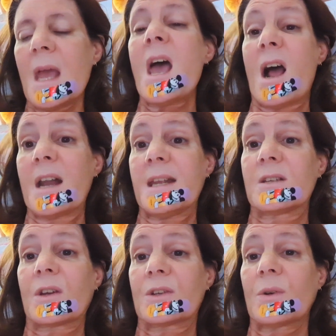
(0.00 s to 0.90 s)
Now I need
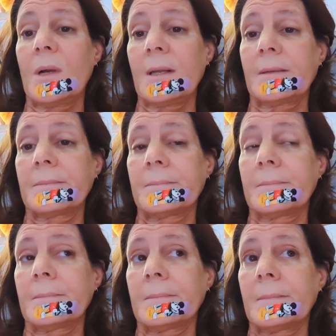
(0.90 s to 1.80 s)
to go to the toilet.
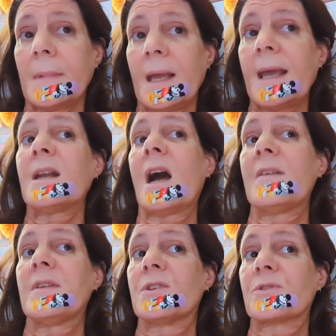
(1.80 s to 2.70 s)
And
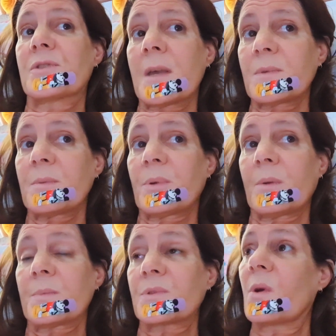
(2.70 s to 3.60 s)
I've been to reception
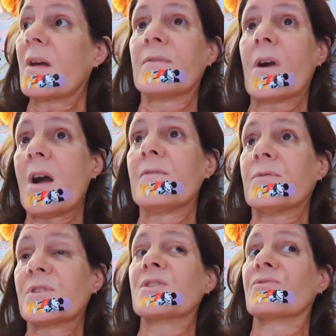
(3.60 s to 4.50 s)
problems, so
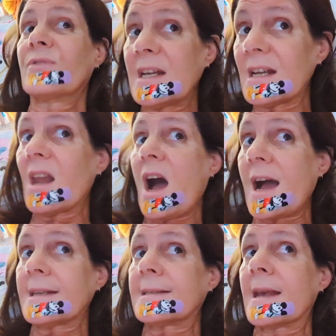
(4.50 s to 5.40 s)
I've just
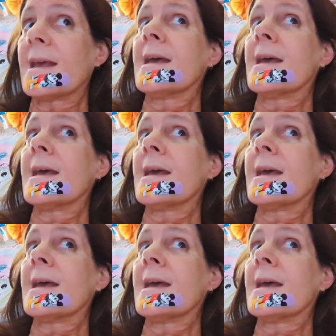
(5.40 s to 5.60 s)
realized